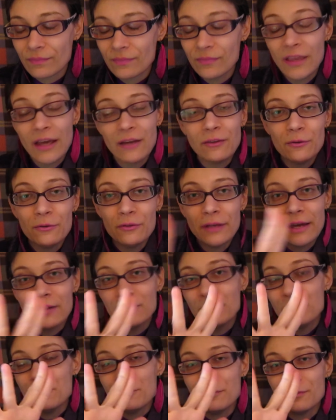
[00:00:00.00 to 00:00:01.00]
nanu
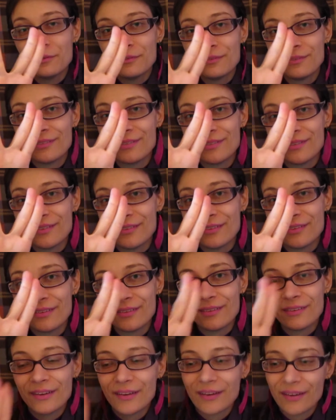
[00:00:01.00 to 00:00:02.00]
nanu,
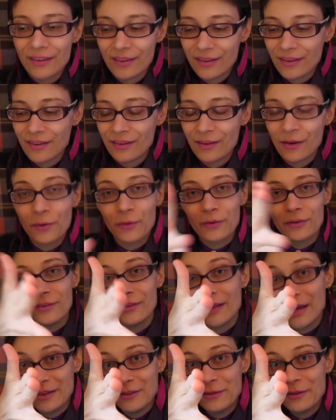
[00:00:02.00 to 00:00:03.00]
or
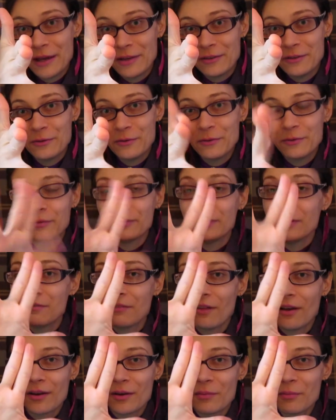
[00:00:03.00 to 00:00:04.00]
nanu nanu,
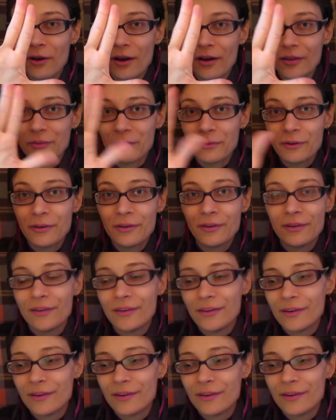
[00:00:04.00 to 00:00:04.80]
live long and prosper.